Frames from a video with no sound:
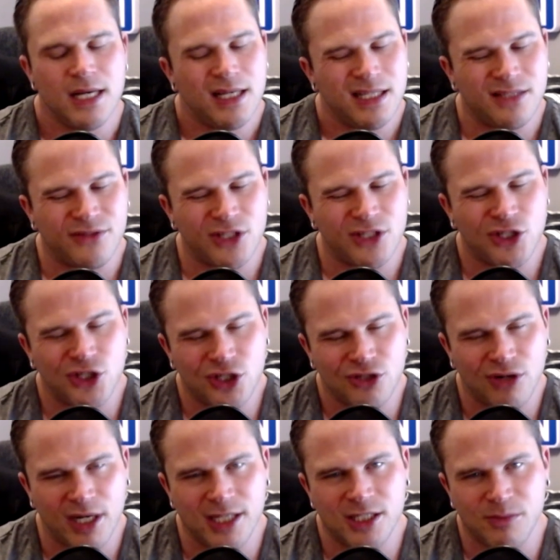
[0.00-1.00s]
It's a very
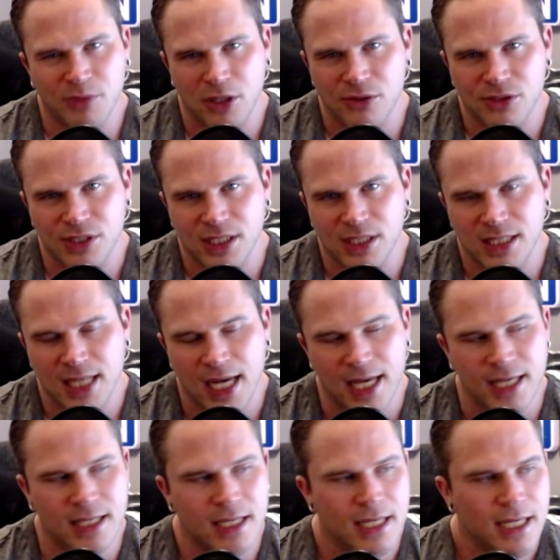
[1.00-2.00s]
strange approach to
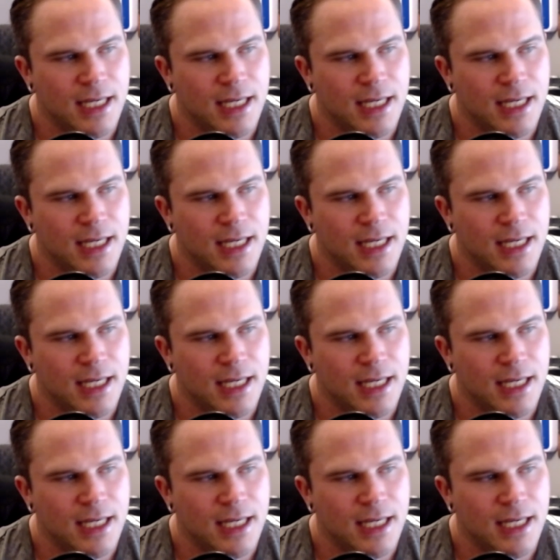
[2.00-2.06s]
take.